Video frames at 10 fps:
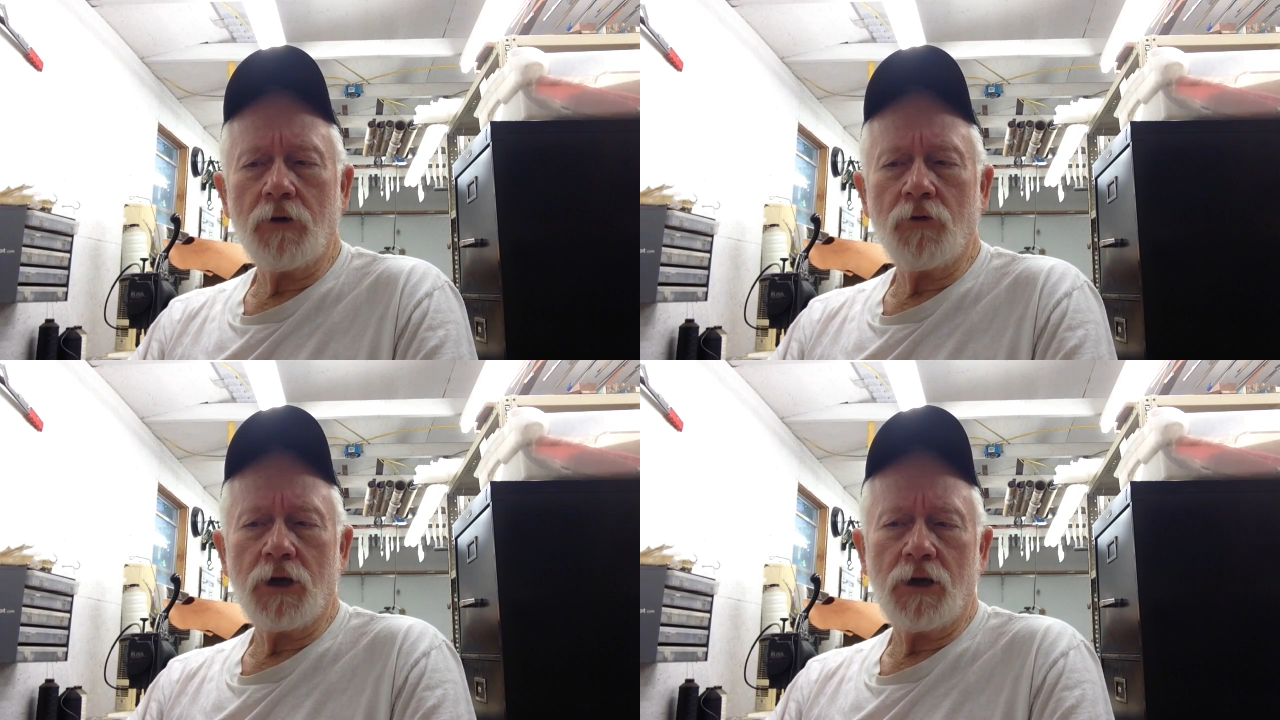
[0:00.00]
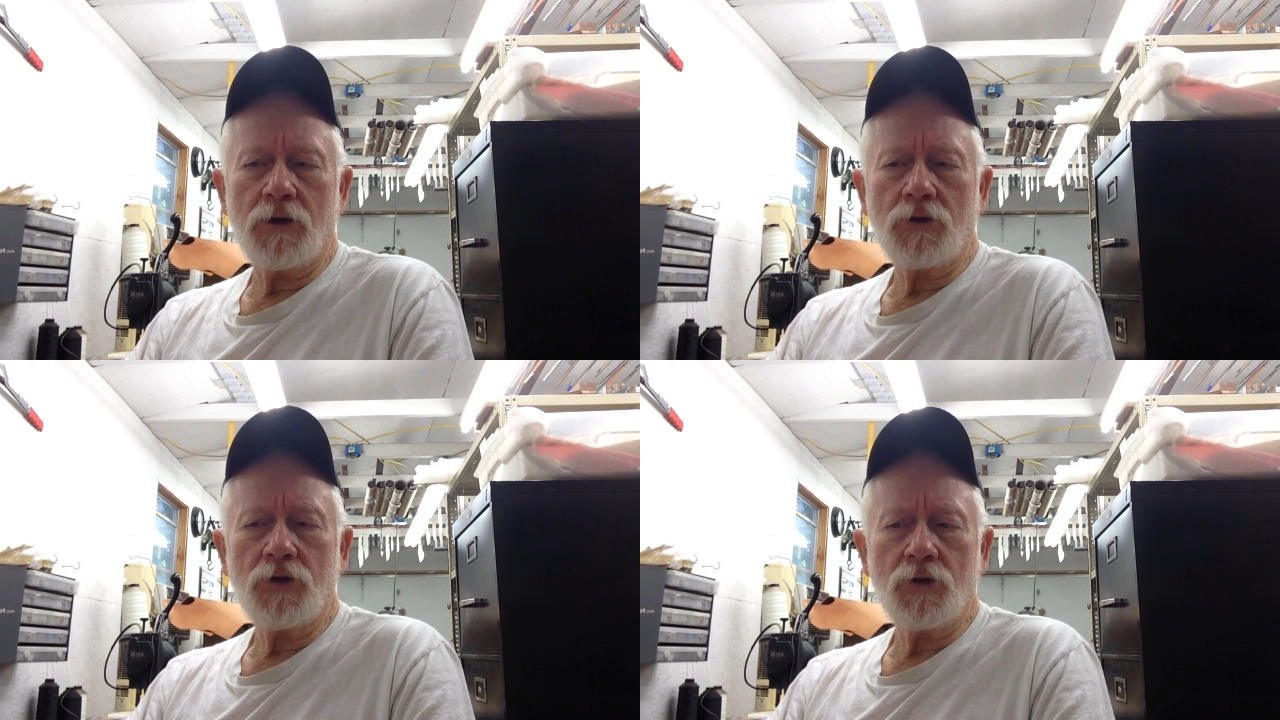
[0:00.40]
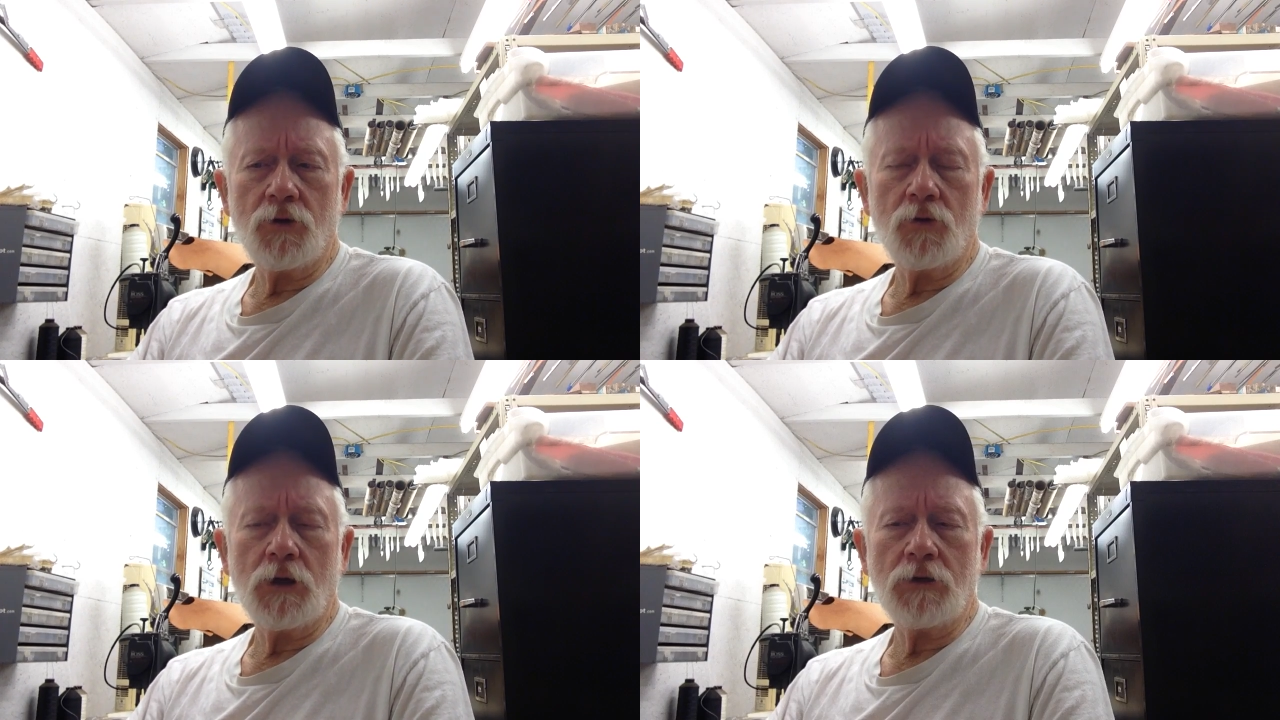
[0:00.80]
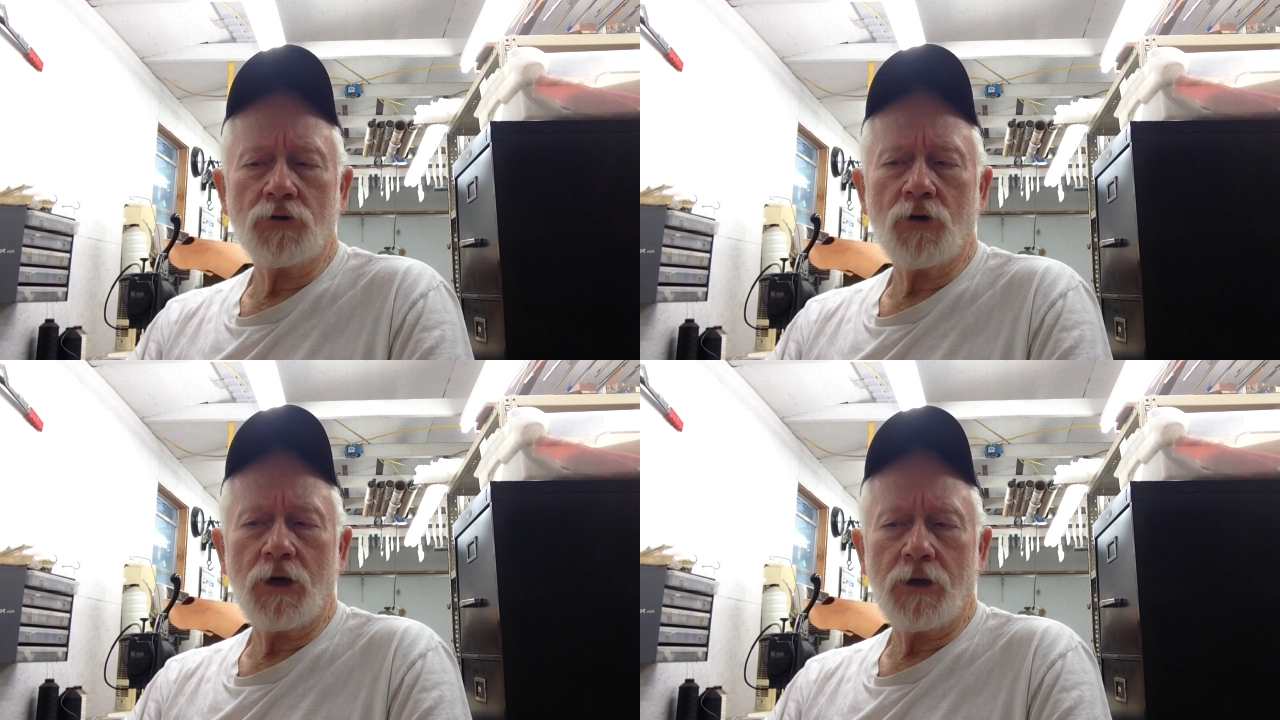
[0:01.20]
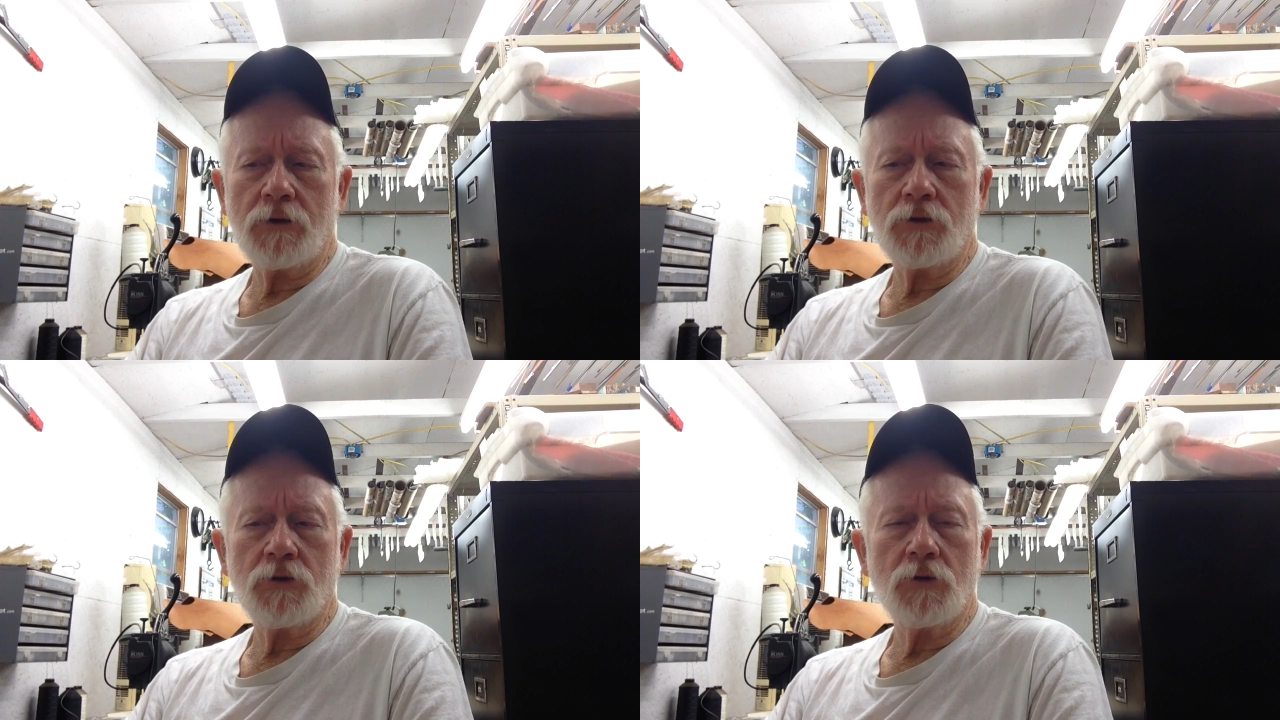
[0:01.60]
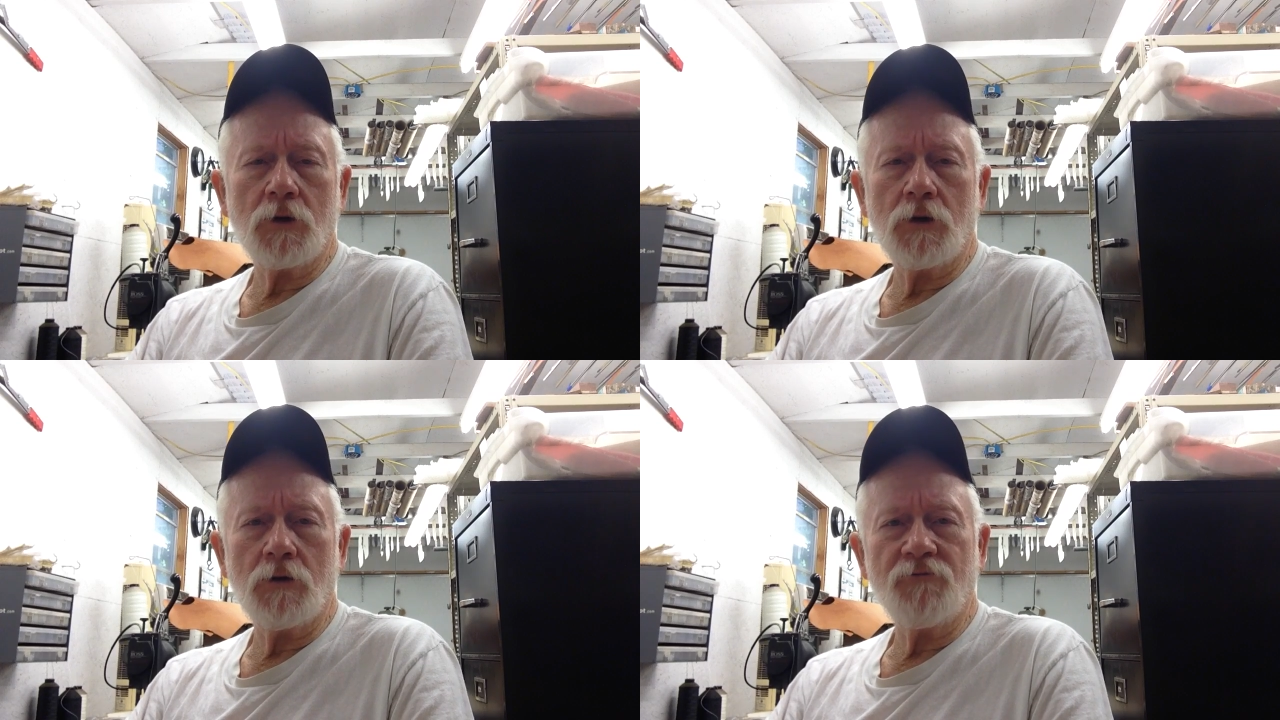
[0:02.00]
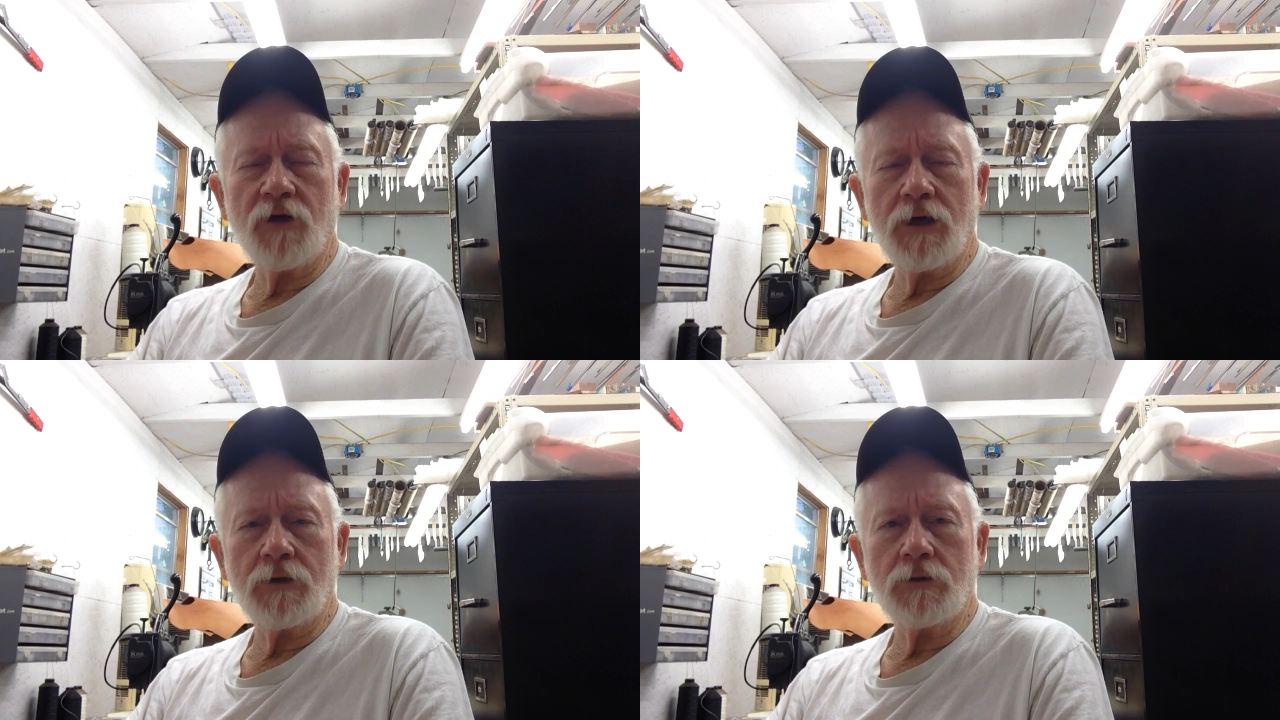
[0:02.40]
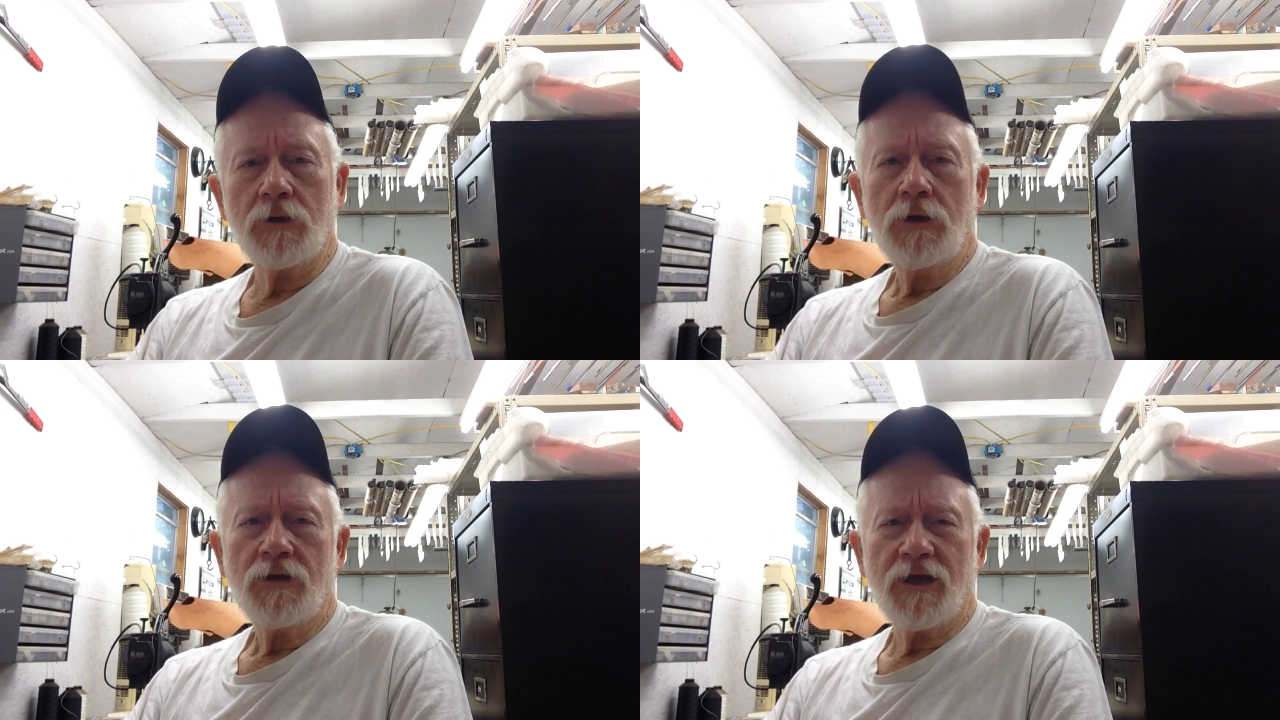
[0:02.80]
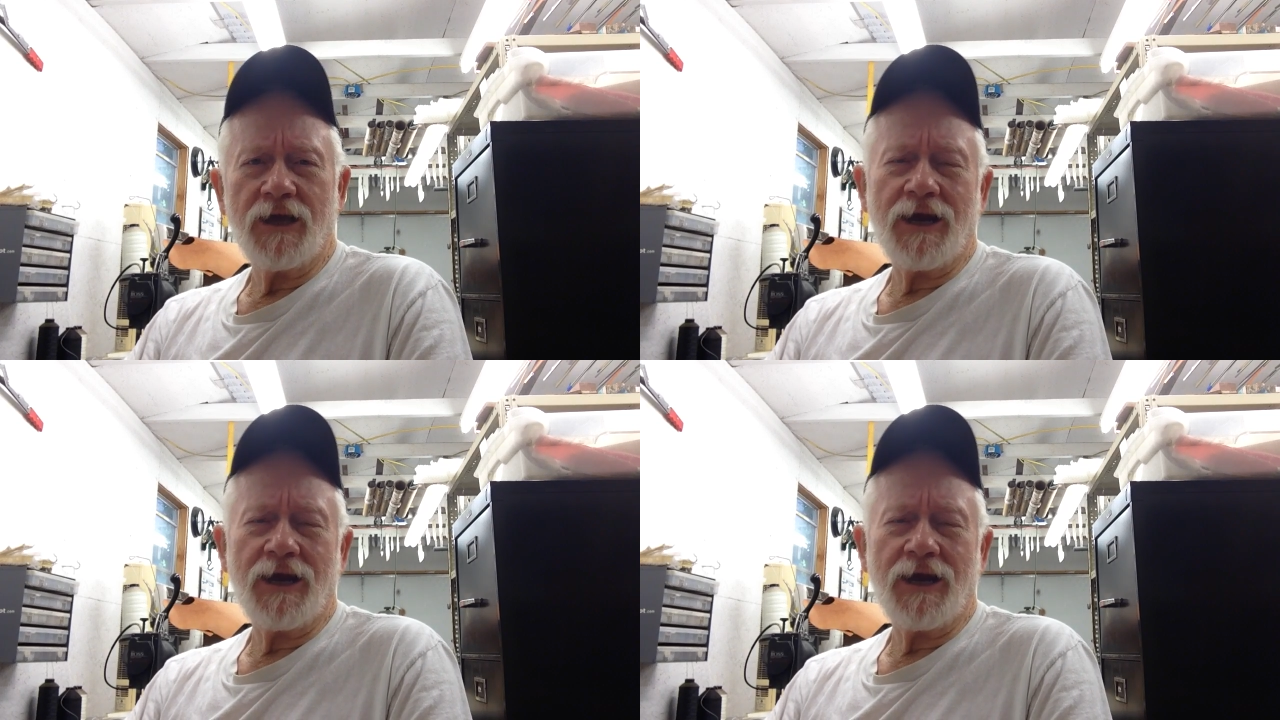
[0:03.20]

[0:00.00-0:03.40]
ran into in trying to find that.